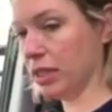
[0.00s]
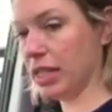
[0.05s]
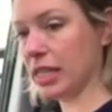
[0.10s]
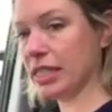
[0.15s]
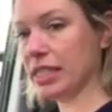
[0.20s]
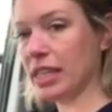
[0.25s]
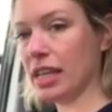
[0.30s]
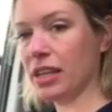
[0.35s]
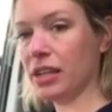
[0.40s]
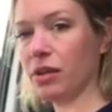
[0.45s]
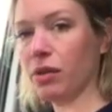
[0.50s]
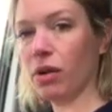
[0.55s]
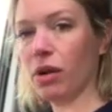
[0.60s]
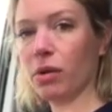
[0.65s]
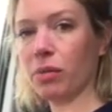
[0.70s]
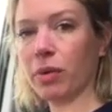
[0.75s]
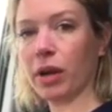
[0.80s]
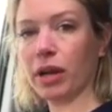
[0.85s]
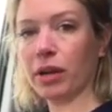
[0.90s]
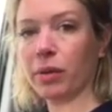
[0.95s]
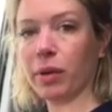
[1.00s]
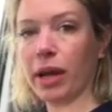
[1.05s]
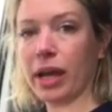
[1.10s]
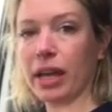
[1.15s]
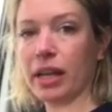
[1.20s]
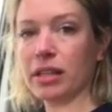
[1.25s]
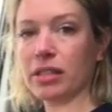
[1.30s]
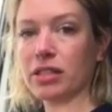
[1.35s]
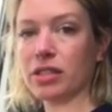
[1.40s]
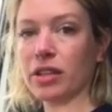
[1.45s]
they send you home right
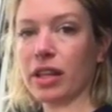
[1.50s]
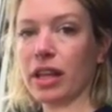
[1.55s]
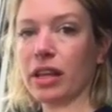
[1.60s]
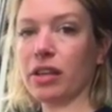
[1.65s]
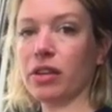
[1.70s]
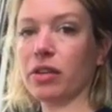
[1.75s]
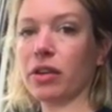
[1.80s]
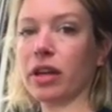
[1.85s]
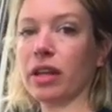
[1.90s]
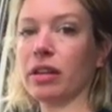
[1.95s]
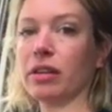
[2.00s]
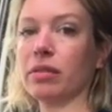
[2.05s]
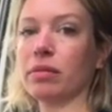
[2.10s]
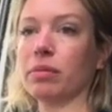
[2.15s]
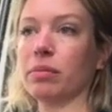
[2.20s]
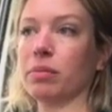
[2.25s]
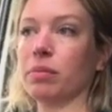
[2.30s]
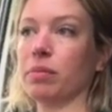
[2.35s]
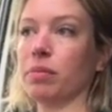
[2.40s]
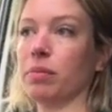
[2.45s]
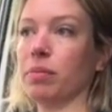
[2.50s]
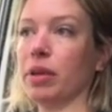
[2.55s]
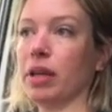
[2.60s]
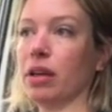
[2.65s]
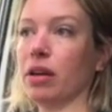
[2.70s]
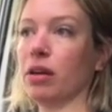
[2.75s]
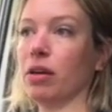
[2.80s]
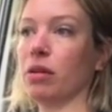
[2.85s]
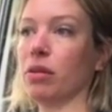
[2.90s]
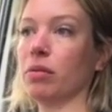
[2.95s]
away so that you can
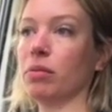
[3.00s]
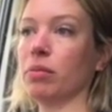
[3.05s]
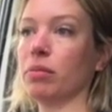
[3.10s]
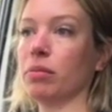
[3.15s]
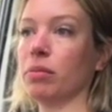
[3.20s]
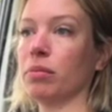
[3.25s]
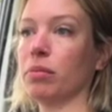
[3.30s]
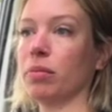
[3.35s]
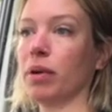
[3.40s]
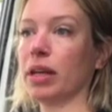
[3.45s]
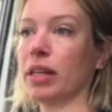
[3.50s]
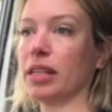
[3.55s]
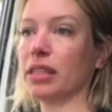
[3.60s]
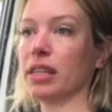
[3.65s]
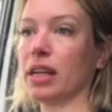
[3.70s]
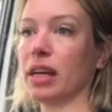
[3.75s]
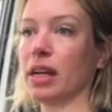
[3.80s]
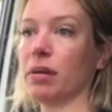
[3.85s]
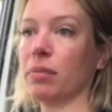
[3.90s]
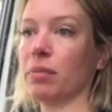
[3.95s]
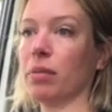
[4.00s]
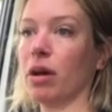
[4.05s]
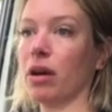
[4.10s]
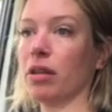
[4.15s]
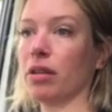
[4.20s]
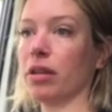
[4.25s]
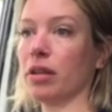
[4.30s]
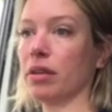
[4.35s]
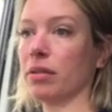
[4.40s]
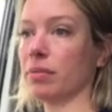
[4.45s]
be home by the time
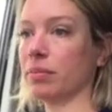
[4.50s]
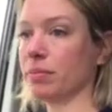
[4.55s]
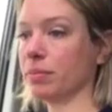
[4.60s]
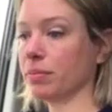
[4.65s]
all the